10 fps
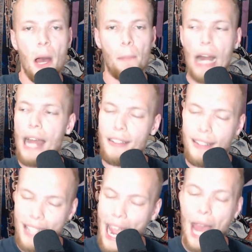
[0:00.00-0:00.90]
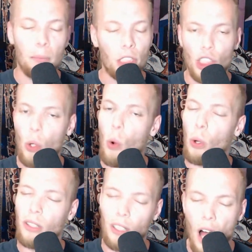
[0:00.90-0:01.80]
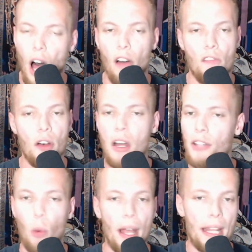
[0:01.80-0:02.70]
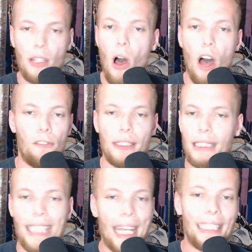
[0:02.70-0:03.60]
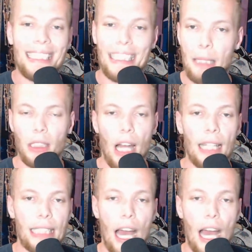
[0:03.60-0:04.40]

but I damn sure love the way that the offense is taking these deep shots.